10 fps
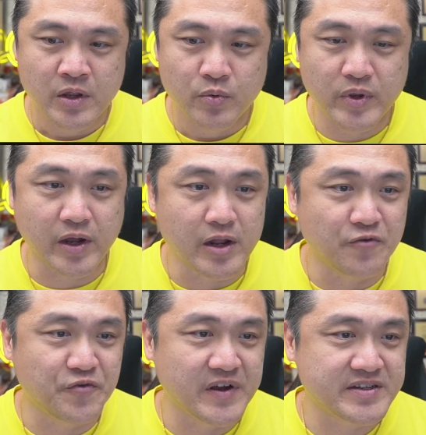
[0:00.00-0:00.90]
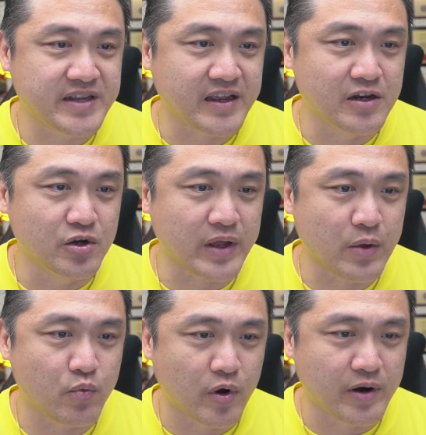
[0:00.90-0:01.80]
We're going to first take a look
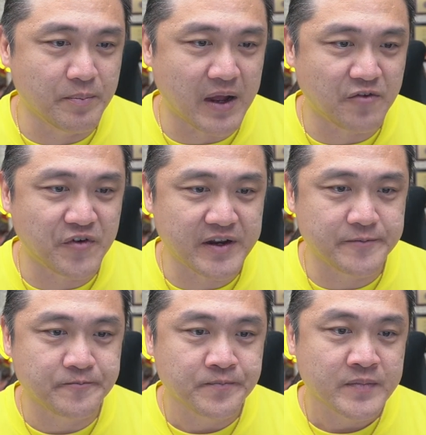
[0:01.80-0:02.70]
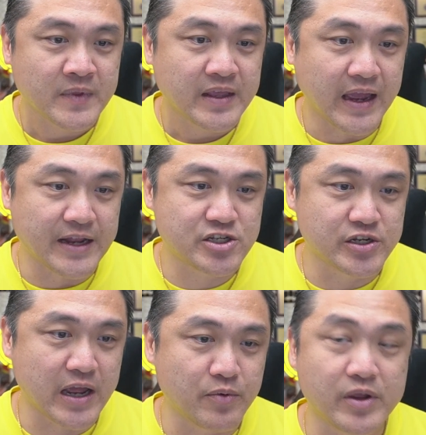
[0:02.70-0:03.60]
at Warren Buffett. And
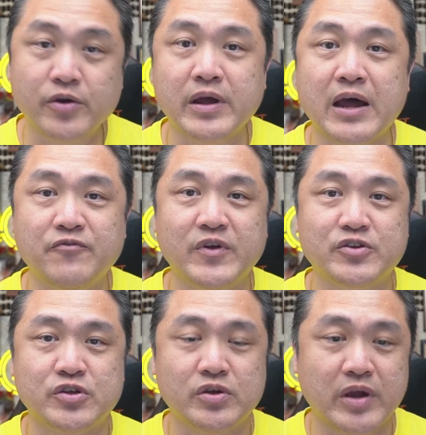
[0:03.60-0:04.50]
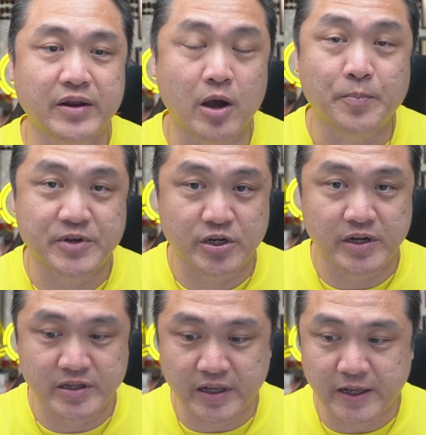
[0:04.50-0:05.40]
tonight we're going to unveil to you an
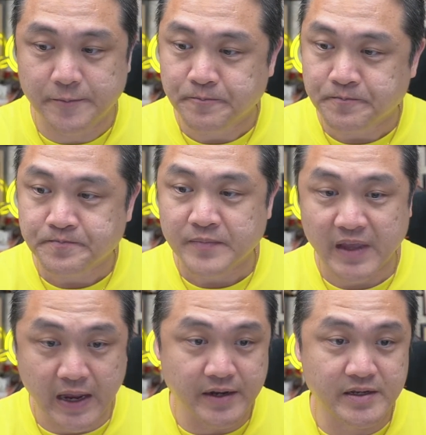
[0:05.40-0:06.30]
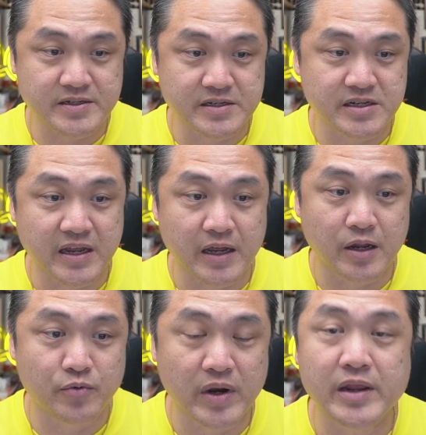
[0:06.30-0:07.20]
opportunity. And this is
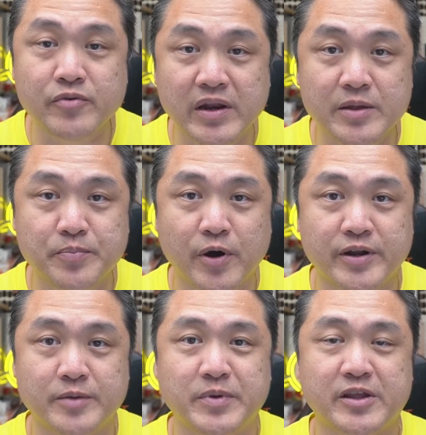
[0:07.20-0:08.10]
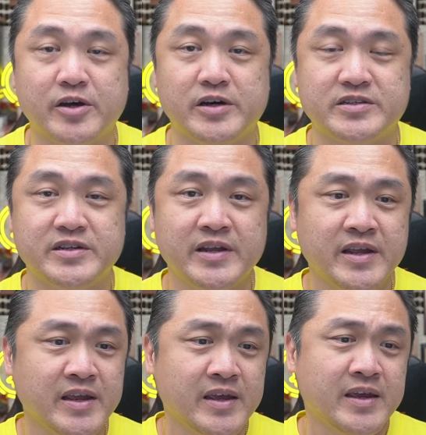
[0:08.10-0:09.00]
really, really important because
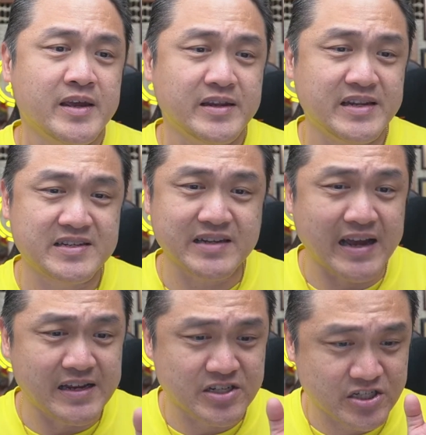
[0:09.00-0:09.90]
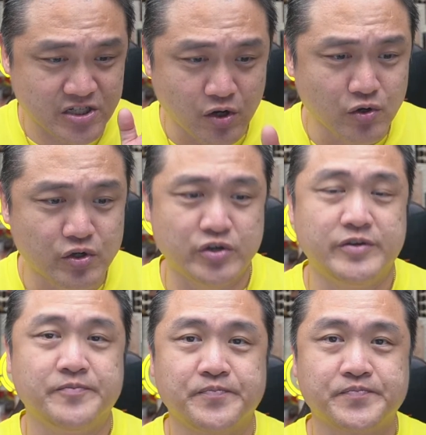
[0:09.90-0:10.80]
this guy is so good.